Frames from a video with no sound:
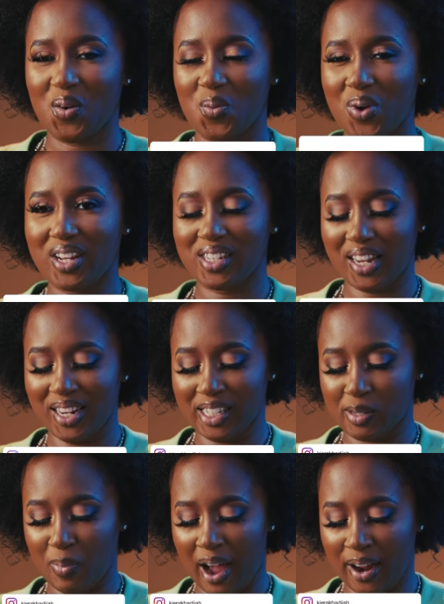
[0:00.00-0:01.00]
What
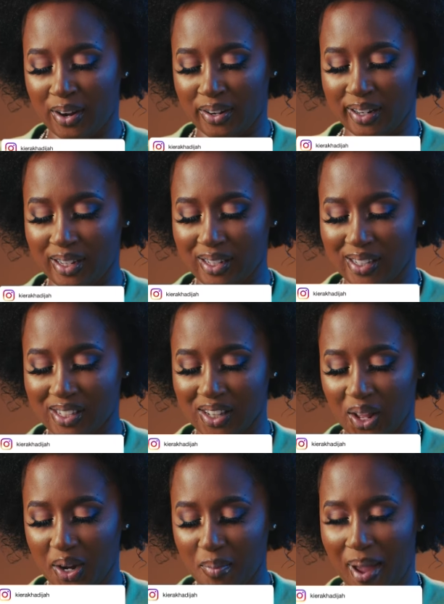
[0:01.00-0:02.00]
inspired
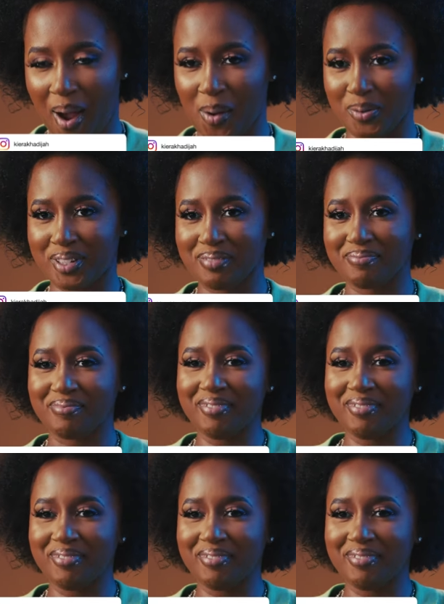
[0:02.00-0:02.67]
Slut Him Out?